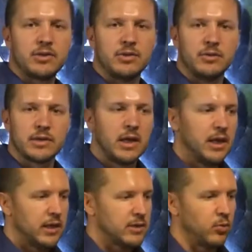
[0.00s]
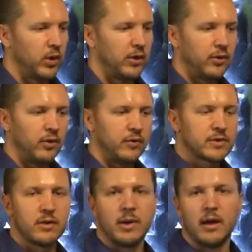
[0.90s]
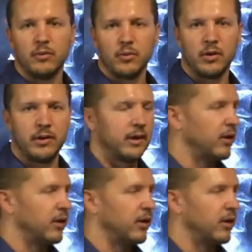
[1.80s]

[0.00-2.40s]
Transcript: issues is where the nerves come out and where they